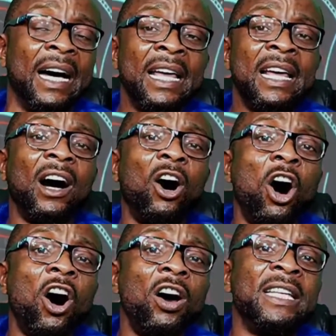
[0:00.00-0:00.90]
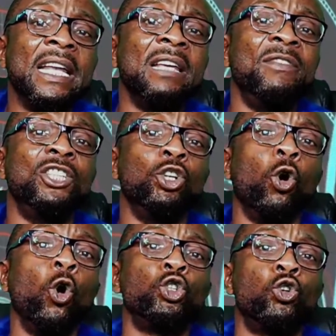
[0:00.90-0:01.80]
Oh, they live in old
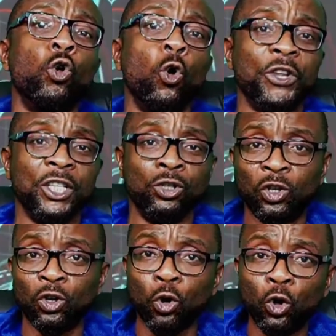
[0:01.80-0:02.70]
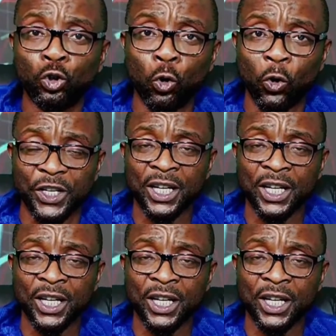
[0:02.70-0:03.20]
glory. You know those old glory?